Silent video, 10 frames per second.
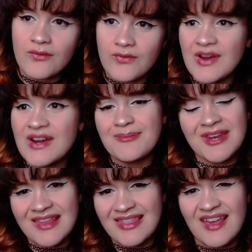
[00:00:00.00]
very
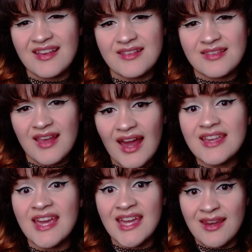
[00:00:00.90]
many things.
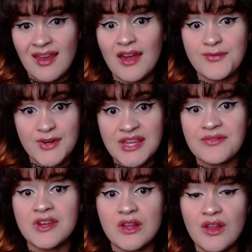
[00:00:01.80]
I've
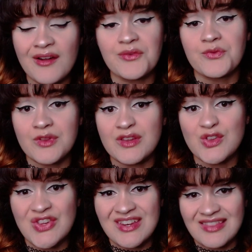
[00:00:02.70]
forgiven a lot of really
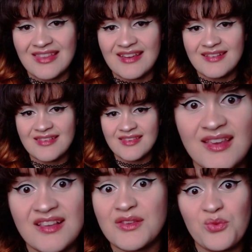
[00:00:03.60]
shitty things.
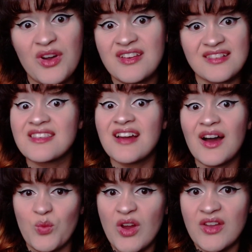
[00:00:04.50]
This one is
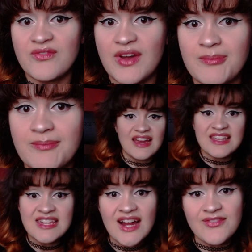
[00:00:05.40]
not one of them. I
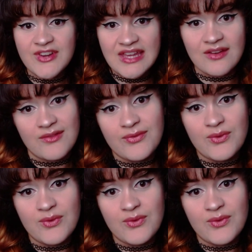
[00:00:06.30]
cannot forgive